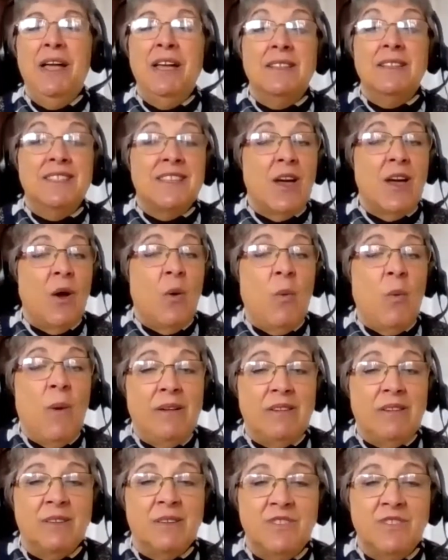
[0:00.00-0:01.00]
So
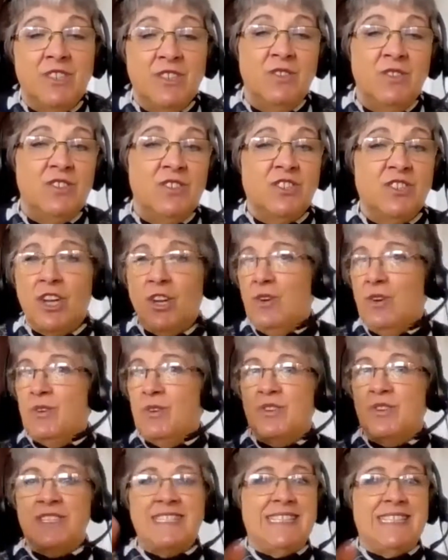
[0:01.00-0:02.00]
welcome to the show,
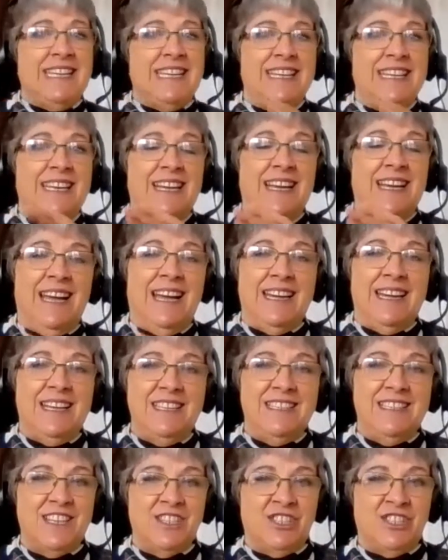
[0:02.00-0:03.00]
Christina
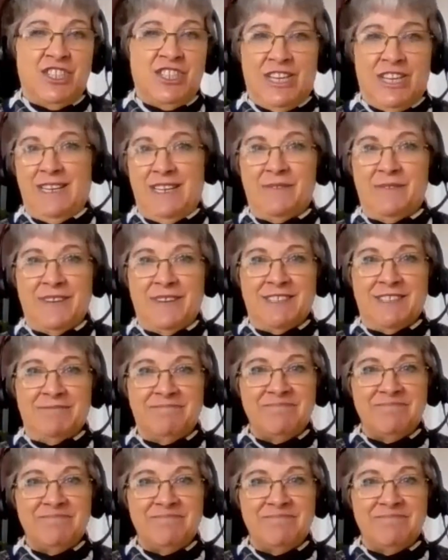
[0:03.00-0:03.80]
and Jennifer.